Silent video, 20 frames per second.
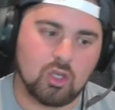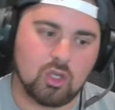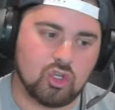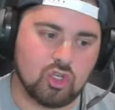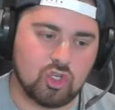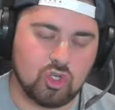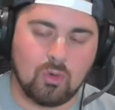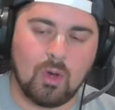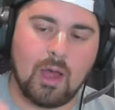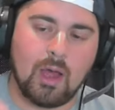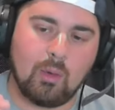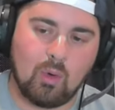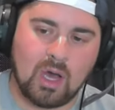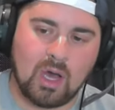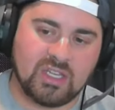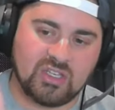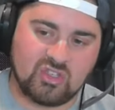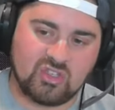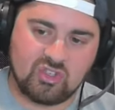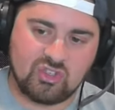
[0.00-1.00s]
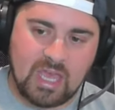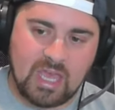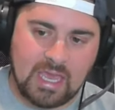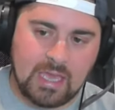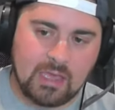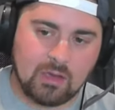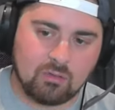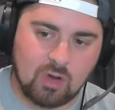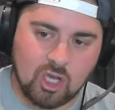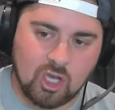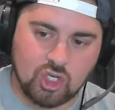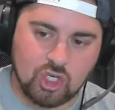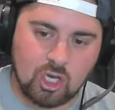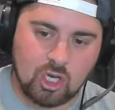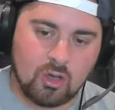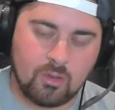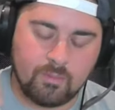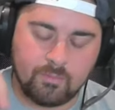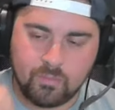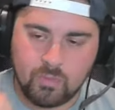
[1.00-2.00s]
do I want to stay in
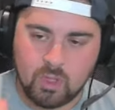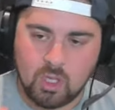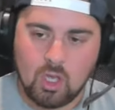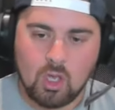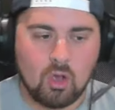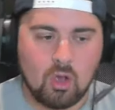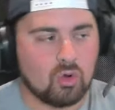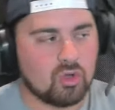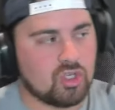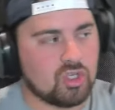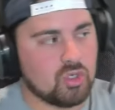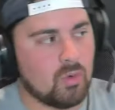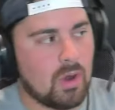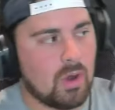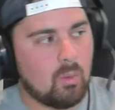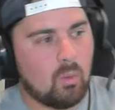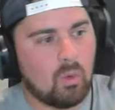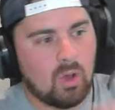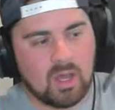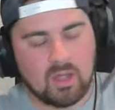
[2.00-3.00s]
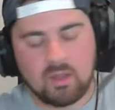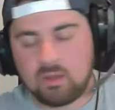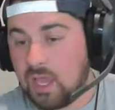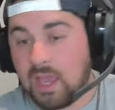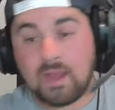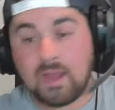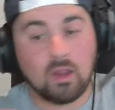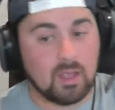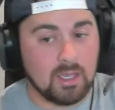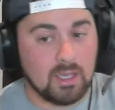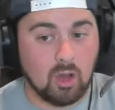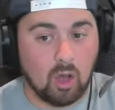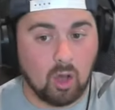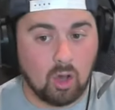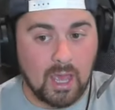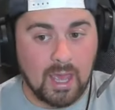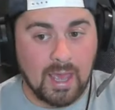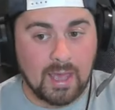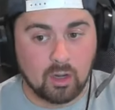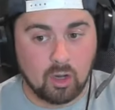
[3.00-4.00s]
Russia or do I want
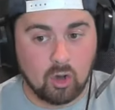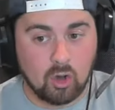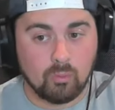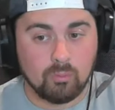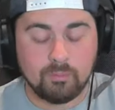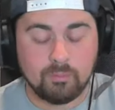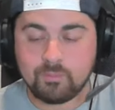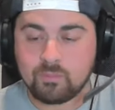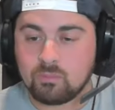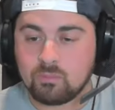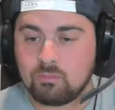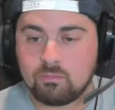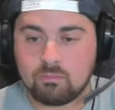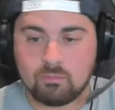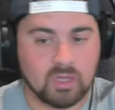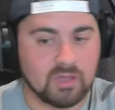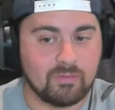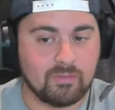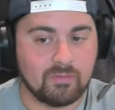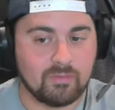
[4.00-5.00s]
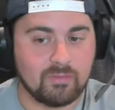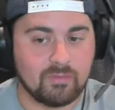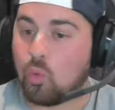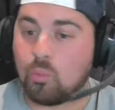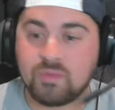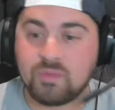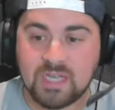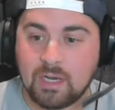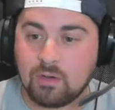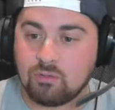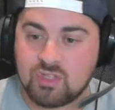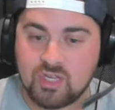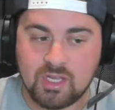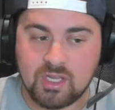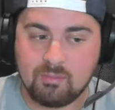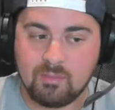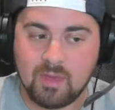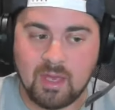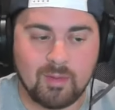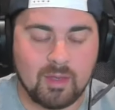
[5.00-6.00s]
at home, play for my hometown
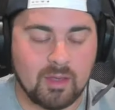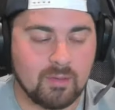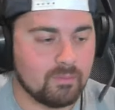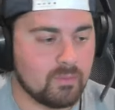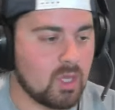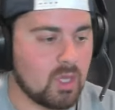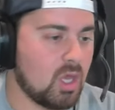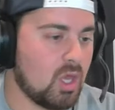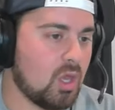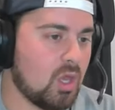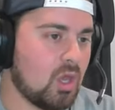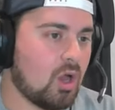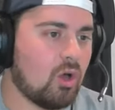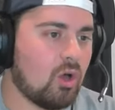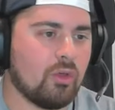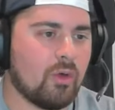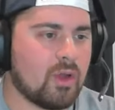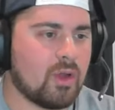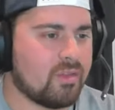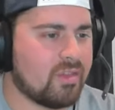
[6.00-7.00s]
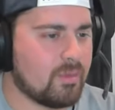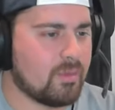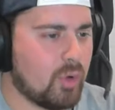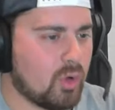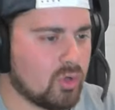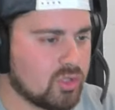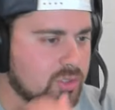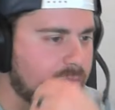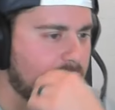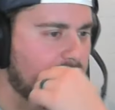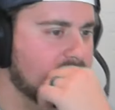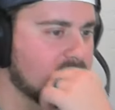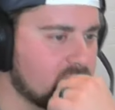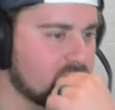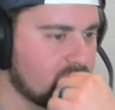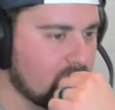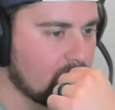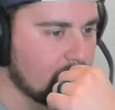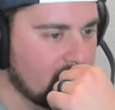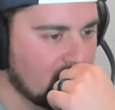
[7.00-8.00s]
team maybe? Although I don't think Poltapov is
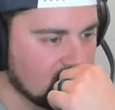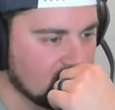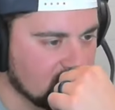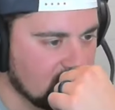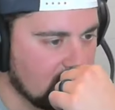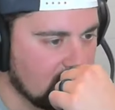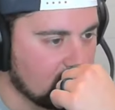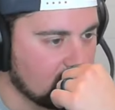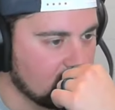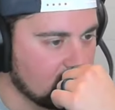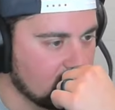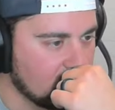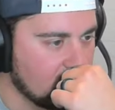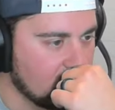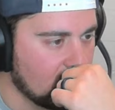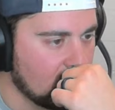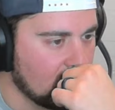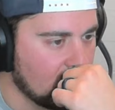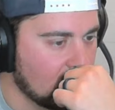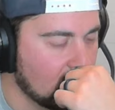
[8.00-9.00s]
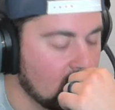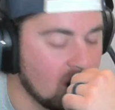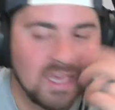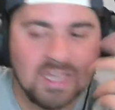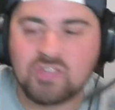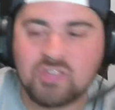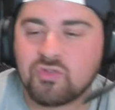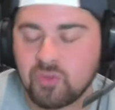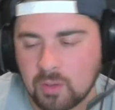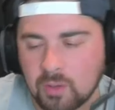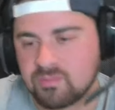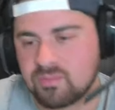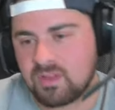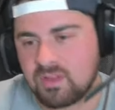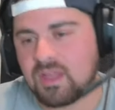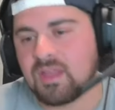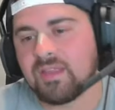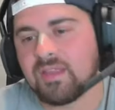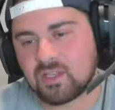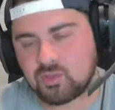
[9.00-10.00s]
from Moscow. That's
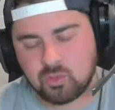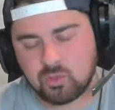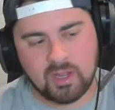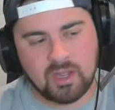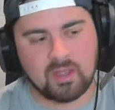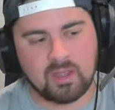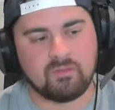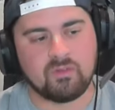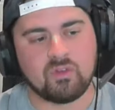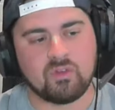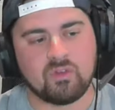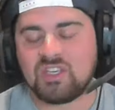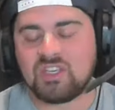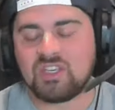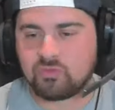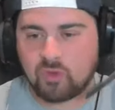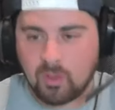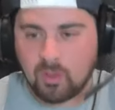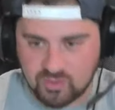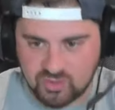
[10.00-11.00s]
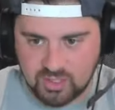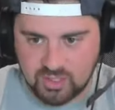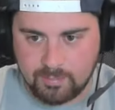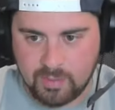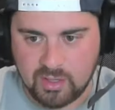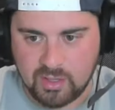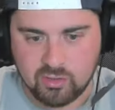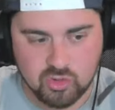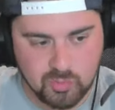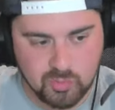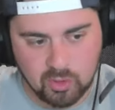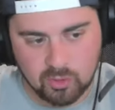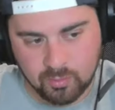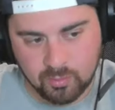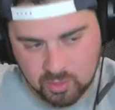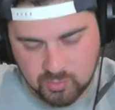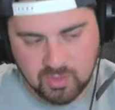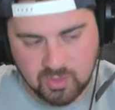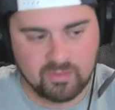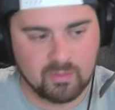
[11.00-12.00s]
where I got confused. He's from St. Petersburg, but
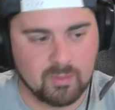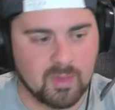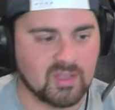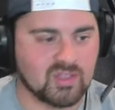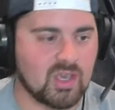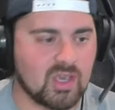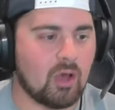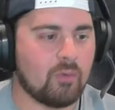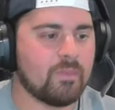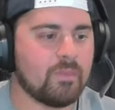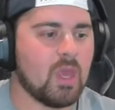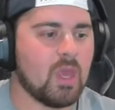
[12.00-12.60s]
he's playing for Moscow.